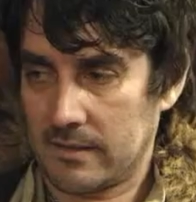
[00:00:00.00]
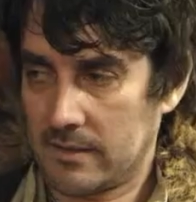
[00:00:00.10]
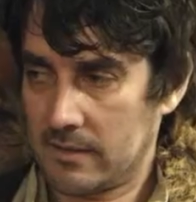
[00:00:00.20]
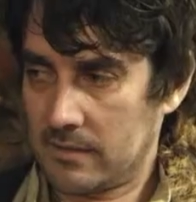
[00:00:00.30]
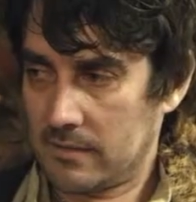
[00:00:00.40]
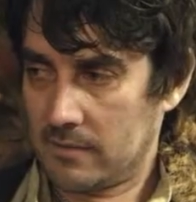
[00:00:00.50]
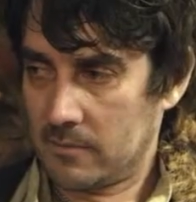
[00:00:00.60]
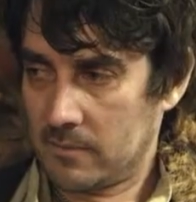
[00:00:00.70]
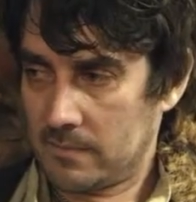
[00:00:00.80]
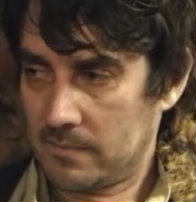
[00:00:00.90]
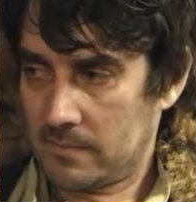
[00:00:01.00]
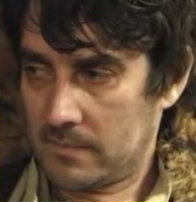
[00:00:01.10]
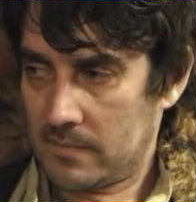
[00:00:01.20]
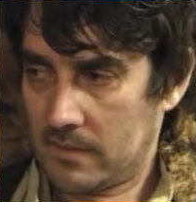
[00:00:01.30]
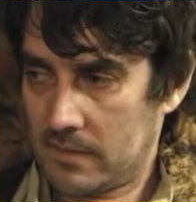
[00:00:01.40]
ceremonial
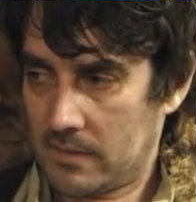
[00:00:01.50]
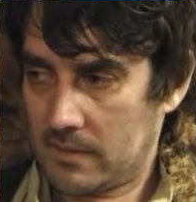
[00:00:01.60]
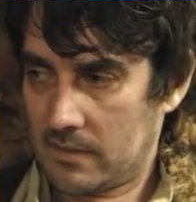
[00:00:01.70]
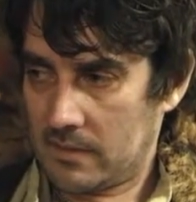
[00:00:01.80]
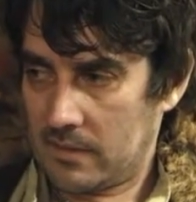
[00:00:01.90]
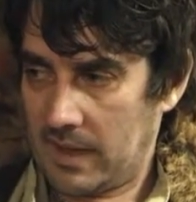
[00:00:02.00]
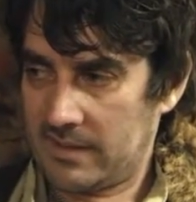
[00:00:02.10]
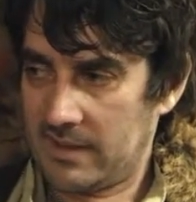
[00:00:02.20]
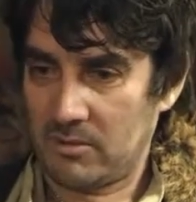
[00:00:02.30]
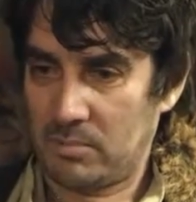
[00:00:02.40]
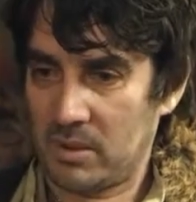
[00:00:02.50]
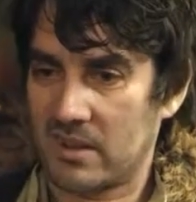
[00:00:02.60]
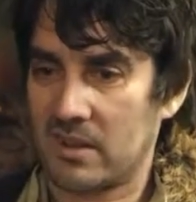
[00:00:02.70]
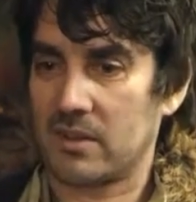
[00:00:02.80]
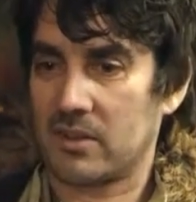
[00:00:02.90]
sword. I didn't put
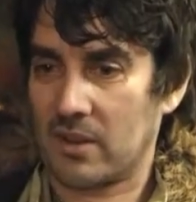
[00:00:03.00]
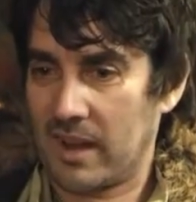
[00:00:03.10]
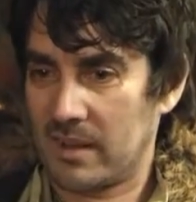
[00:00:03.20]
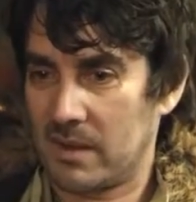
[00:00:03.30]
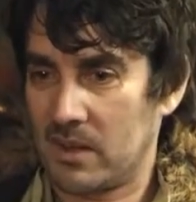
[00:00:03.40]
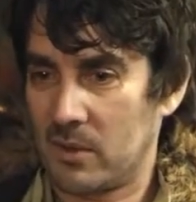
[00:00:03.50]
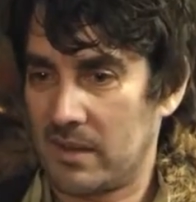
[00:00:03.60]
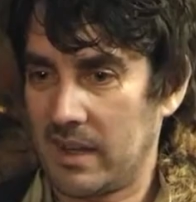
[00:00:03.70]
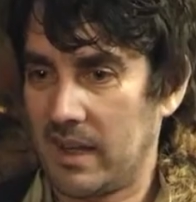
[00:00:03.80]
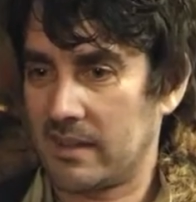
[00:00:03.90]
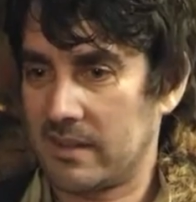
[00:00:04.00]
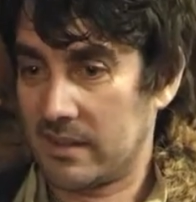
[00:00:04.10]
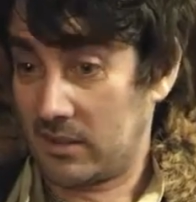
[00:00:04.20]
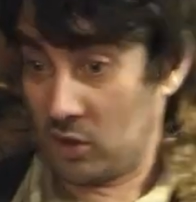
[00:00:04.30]
it on trade me. Who did? Did